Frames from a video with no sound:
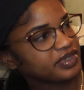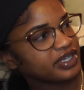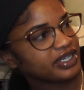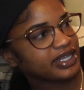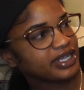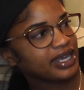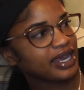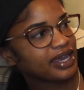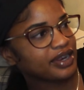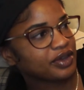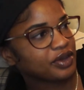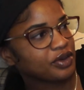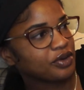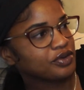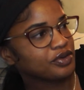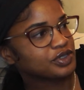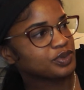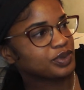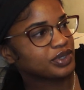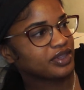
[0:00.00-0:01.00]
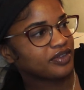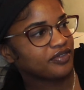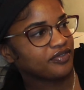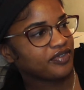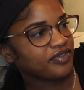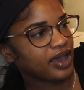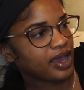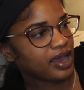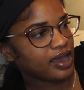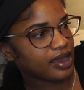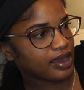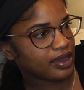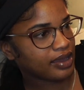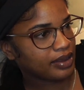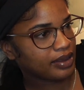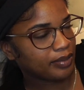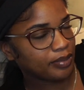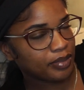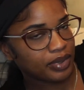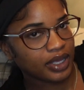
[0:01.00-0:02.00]
and it kind of goes with the
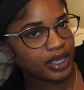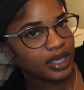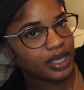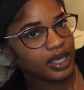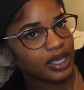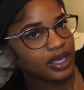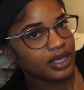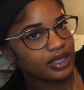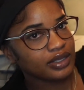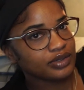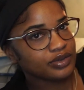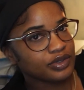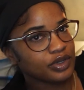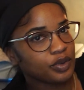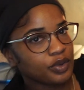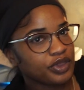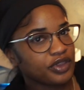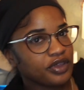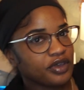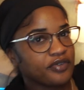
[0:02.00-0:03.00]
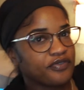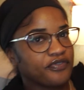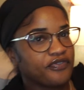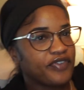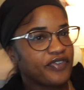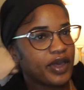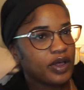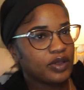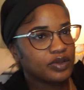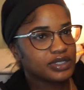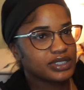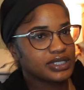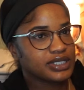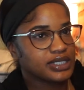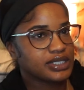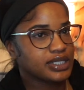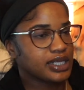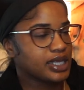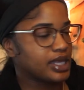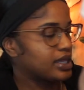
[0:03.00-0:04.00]
vibe you know the
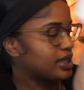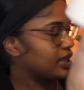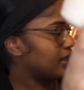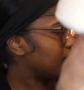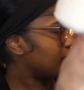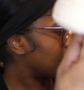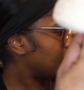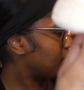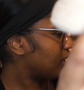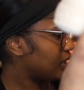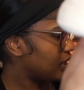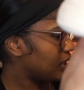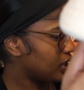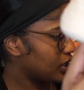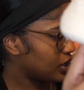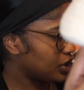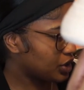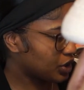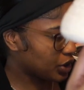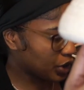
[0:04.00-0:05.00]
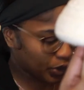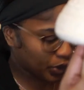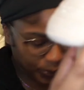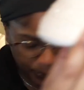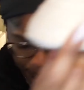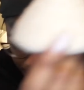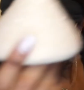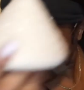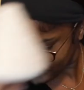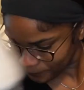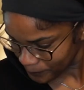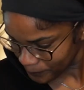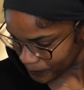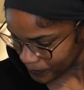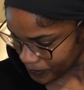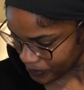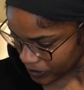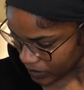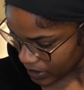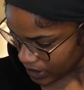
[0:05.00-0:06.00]
felts and the you know
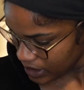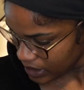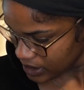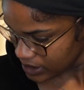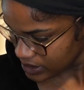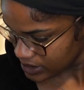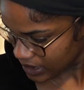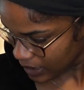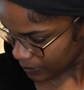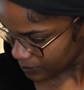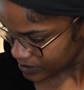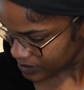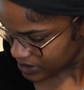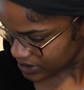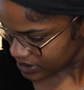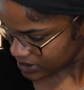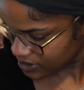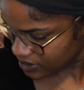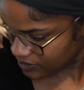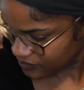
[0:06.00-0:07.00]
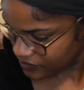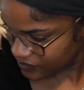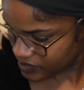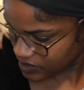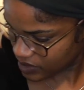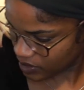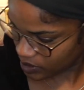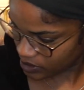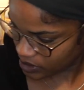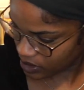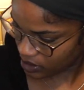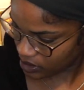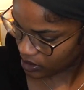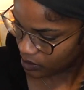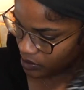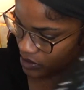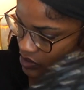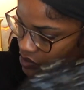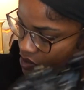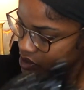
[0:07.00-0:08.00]
type of stuff so i thought that
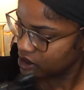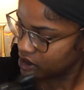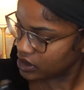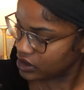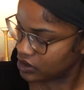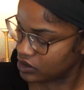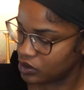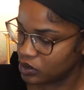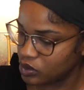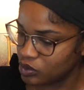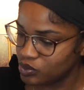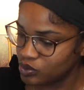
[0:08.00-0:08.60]
was really cute